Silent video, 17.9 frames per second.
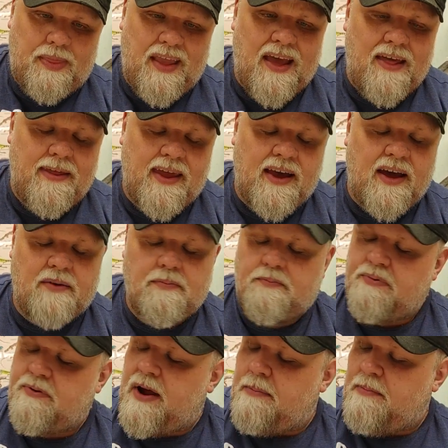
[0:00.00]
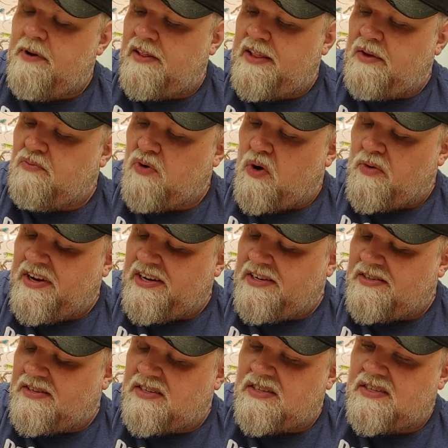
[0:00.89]
And they hunt primarily
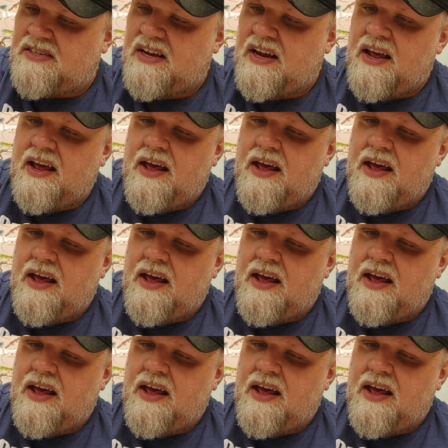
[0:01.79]
rodents.